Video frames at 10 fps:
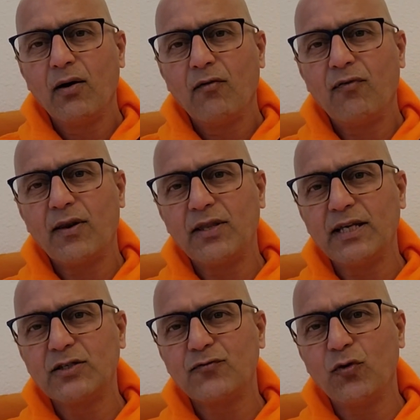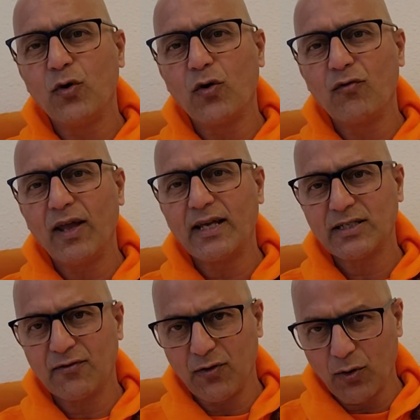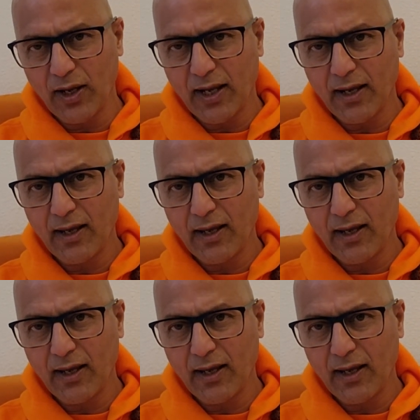for these 4 ways of knowing.